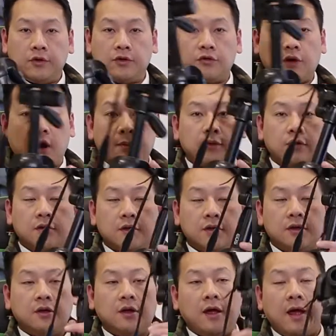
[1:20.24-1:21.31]
tripod.
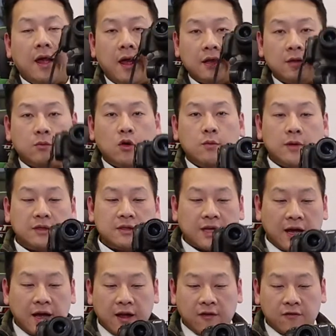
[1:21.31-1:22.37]
At the moment
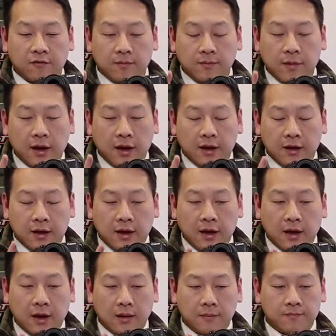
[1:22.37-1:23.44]
I have my
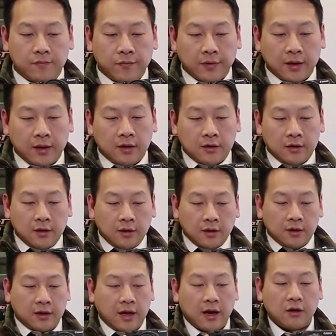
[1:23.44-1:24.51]

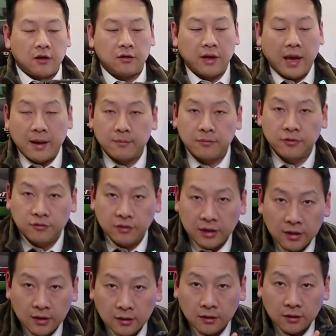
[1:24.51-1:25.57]
Canon
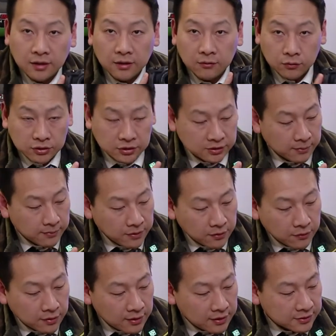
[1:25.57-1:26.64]
M3 on it, which is a
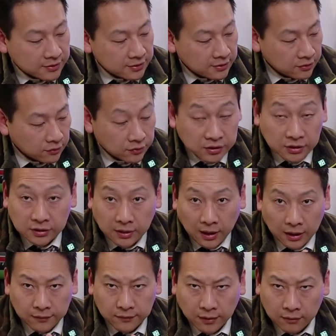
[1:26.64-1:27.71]
mirrorless, so it's a
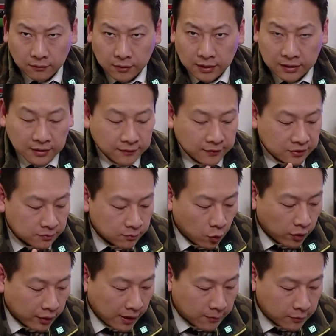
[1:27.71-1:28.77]
kind of a relatively
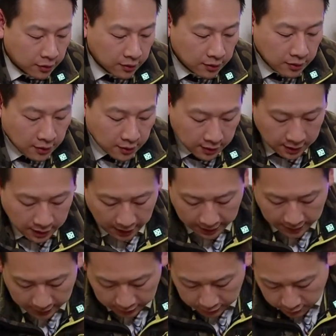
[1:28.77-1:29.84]
small camera. And
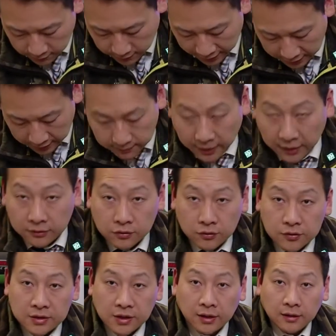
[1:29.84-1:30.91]
I do recommend
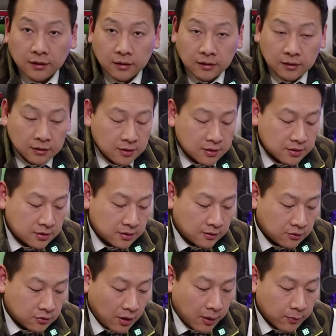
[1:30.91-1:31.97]
using this
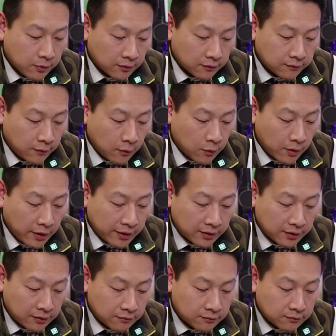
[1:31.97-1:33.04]
tripod for
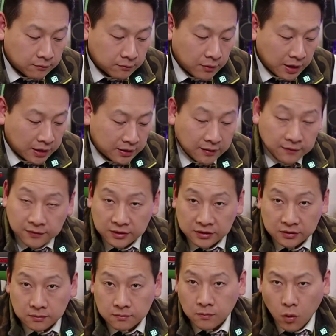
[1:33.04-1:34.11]
a relatively
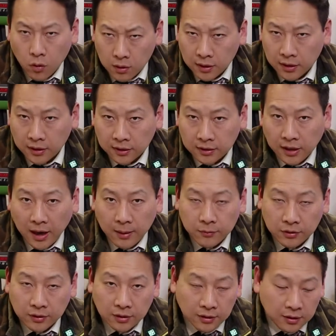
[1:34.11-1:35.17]
smaller
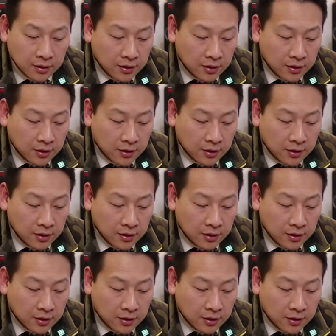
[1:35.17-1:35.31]
camera.